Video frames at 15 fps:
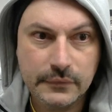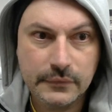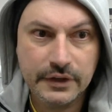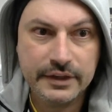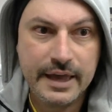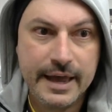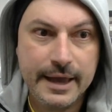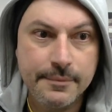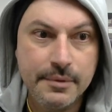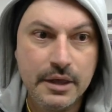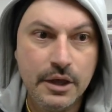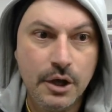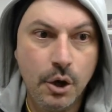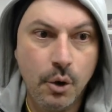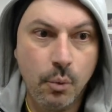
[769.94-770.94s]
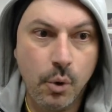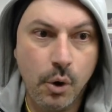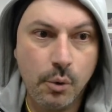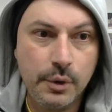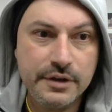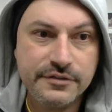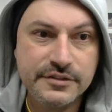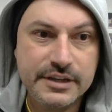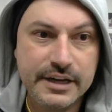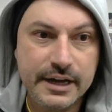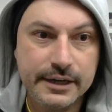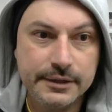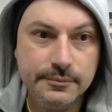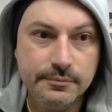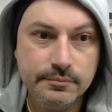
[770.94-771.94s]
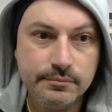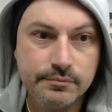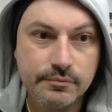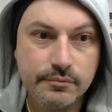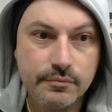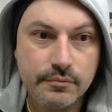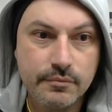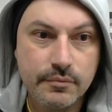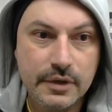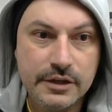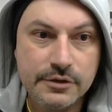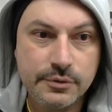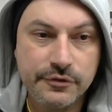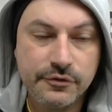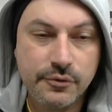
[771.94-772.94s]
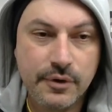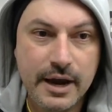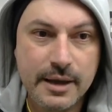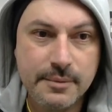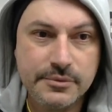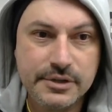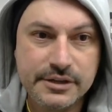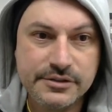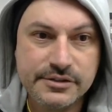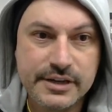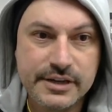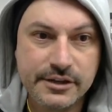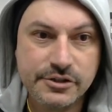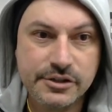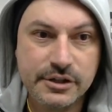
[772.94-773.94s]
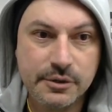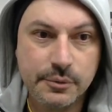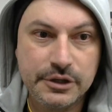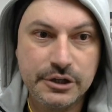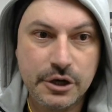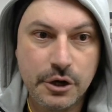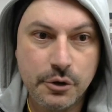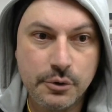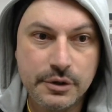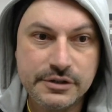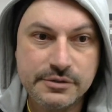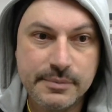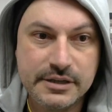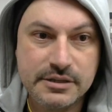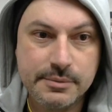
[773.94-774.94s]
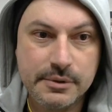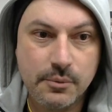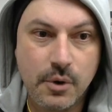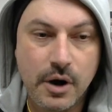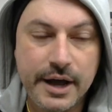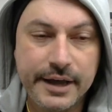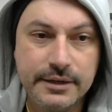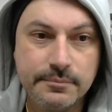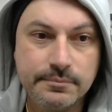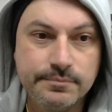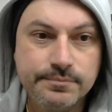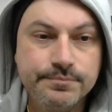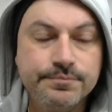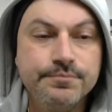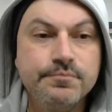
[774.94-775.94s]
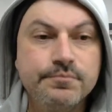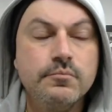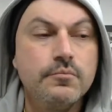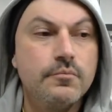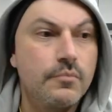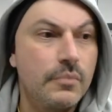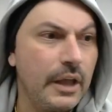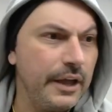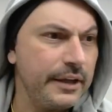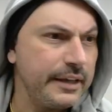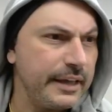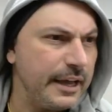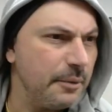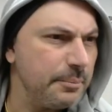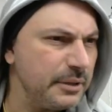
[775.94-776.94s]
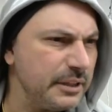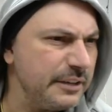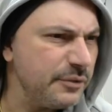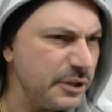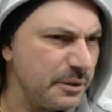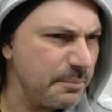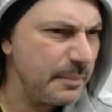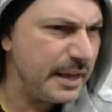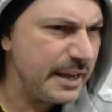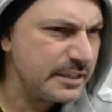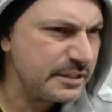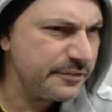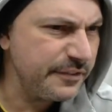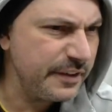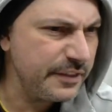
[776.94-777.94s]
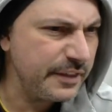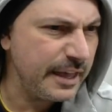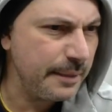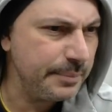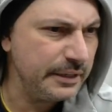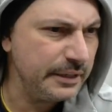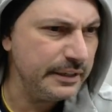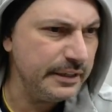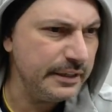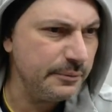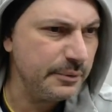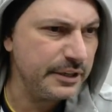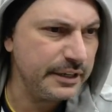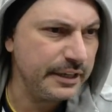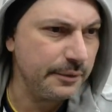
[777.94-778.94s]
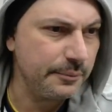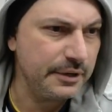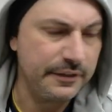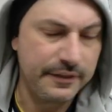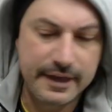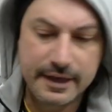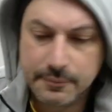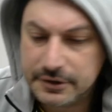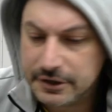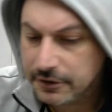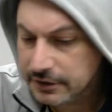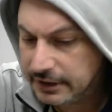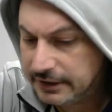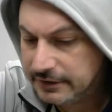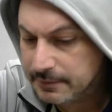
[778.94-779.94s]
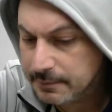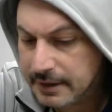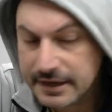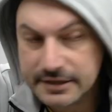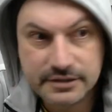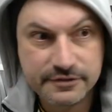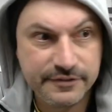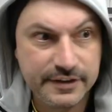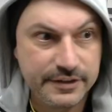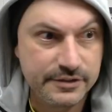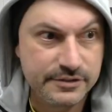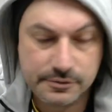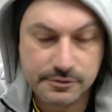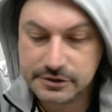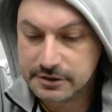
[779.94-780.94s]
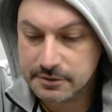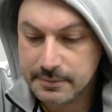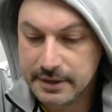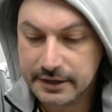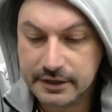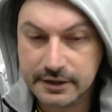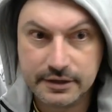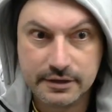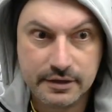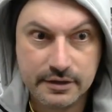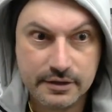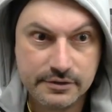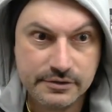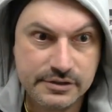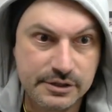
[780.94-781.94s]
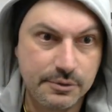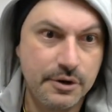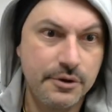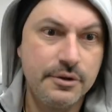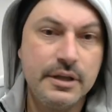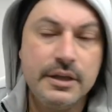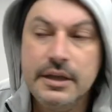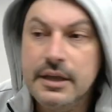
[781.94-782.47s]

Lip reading: Okay, what we've done is we've grabbed a section that we know is meant to be white. Okay, I believe we've got a mask feather happening here. We're going to get rid of that. We don't need the mask feather, so we're just going to make it 0.